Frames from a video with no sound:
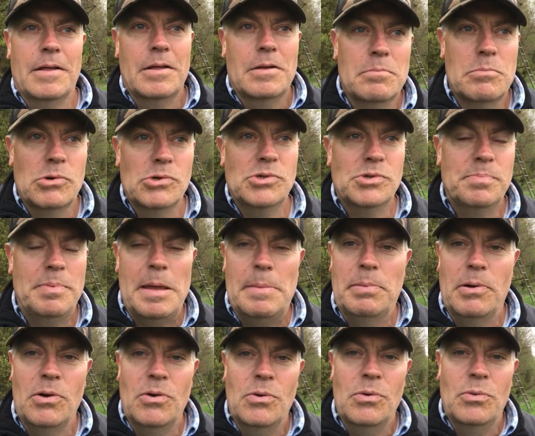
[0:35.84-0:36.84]
Most
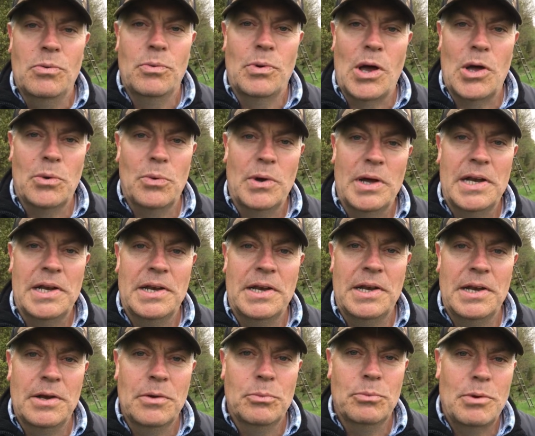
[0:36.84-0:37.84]
people,
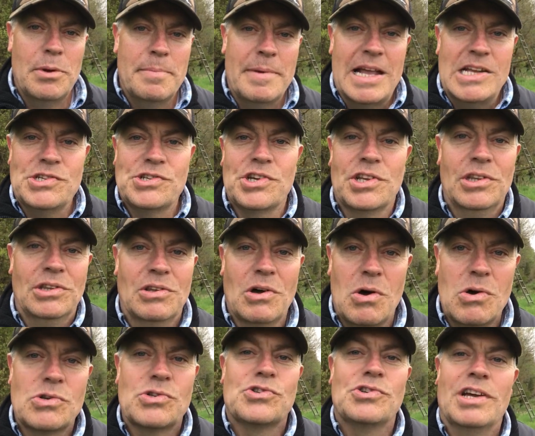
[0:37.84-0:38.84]
when we mention
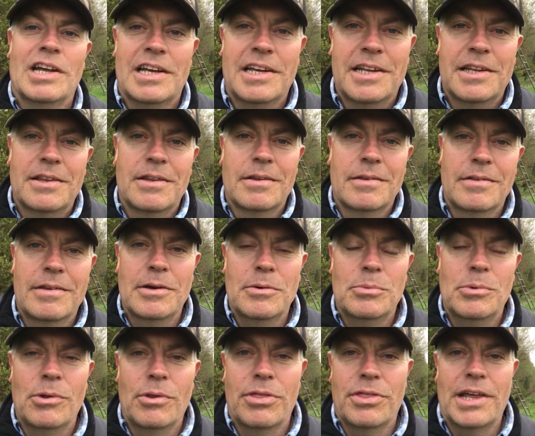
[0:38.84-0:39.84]
dog training, they
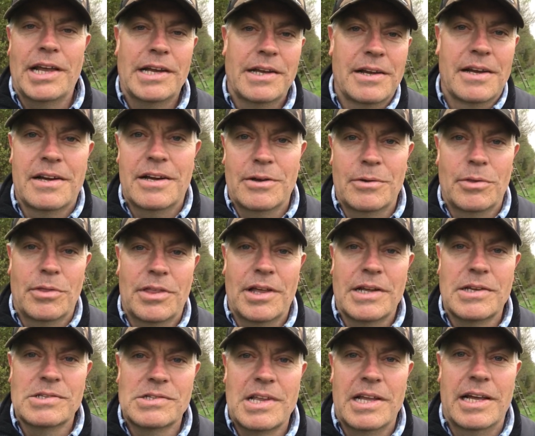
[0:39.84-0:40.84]
will think around
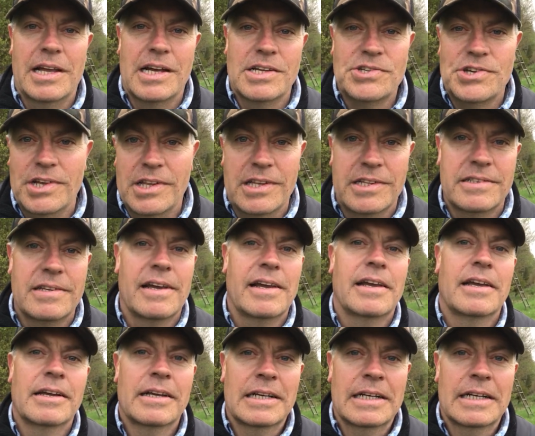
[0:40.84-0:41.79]
things like agility,